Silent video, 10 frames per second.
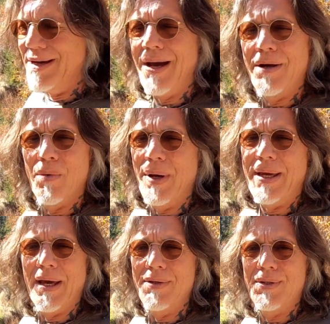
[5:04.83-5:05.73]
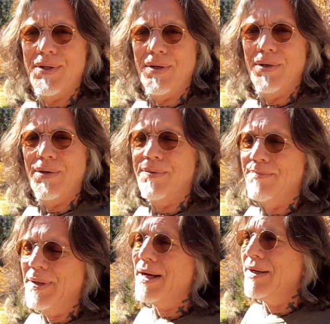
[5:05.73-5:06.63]
got your weekends too,
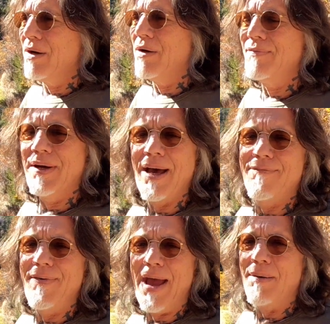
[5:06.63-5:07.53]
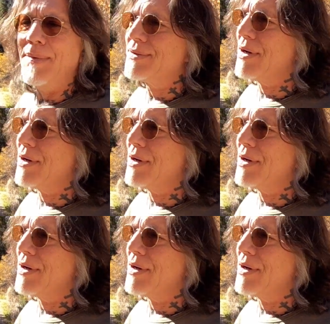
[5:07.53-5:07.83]
but I know if you got family, it's